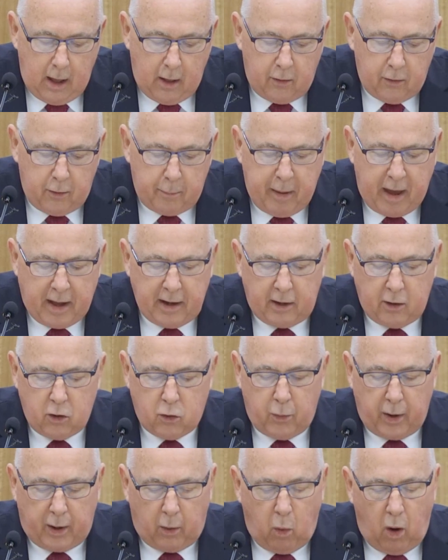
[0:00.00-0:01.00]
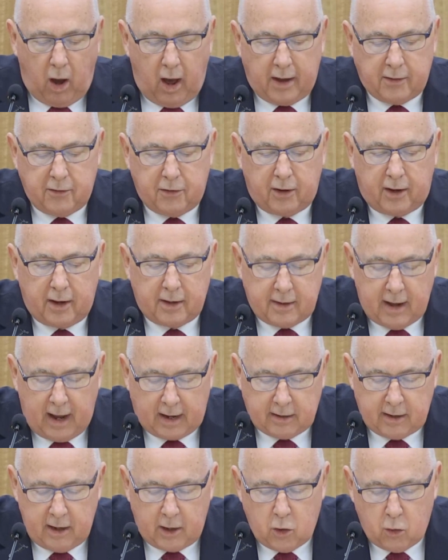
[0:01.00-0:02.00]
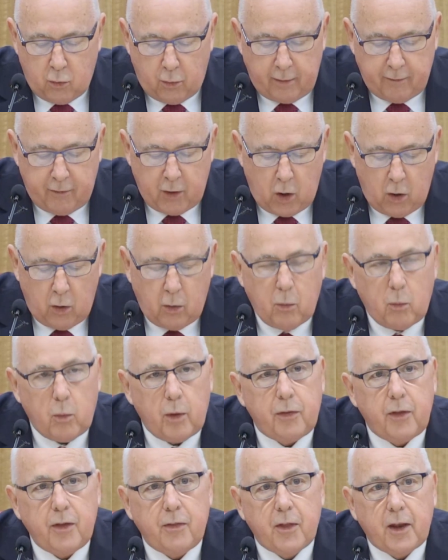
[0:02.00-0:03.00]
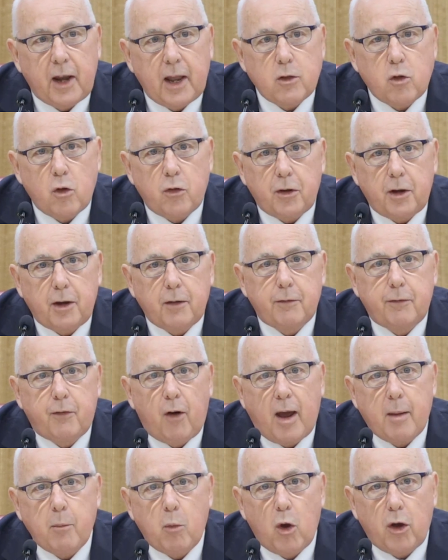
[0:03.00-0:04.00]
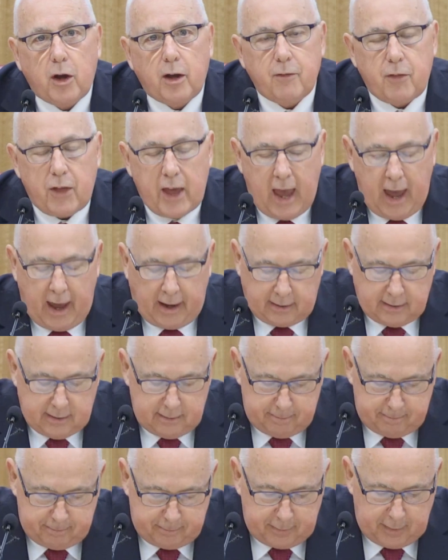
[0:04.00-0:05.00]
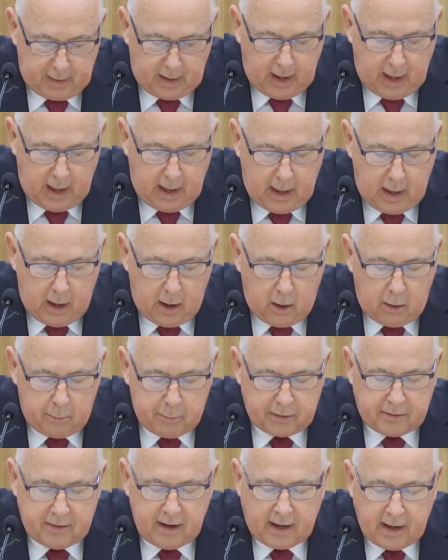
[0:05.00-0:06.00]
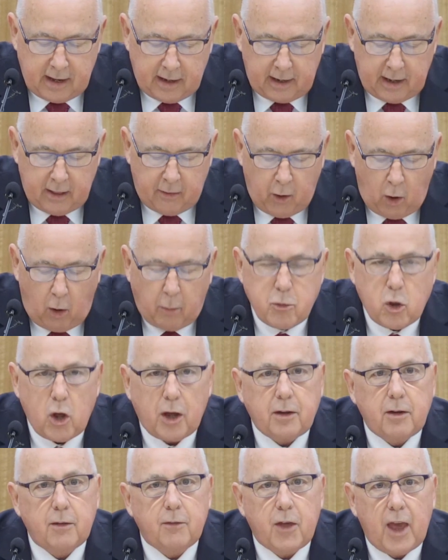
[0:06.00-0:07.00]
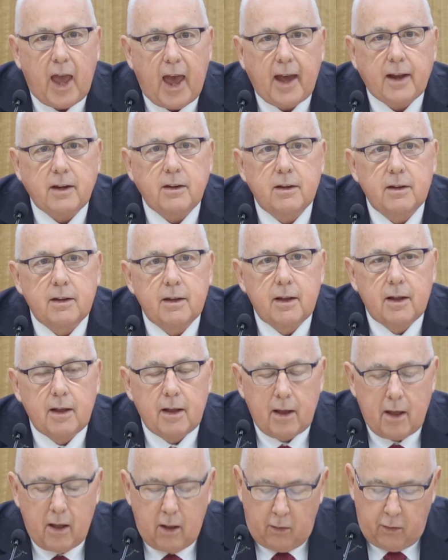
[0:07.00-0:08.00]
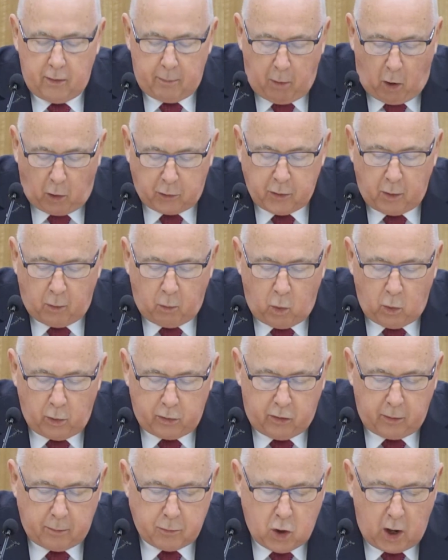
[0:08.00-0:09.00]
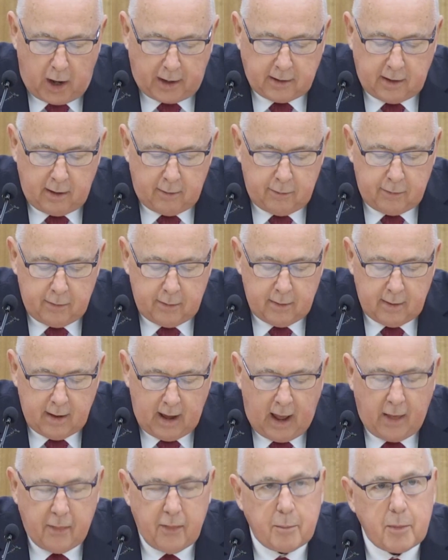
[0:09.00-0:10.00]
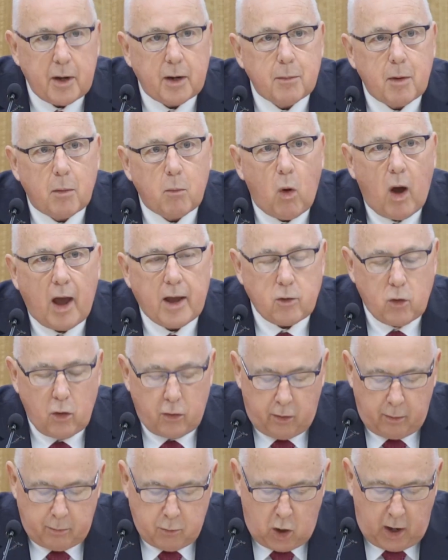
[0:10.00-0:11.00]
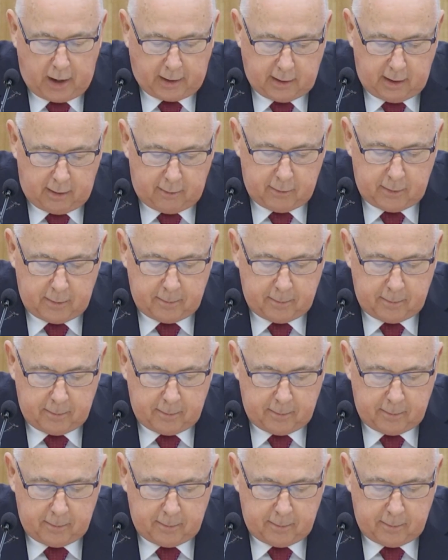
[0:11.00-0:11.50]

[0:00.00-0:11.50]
The panel is required to conduct each review within the legislative framework of the Act, particularly the object of the Act, the modern awards objective and the minimum wages objective.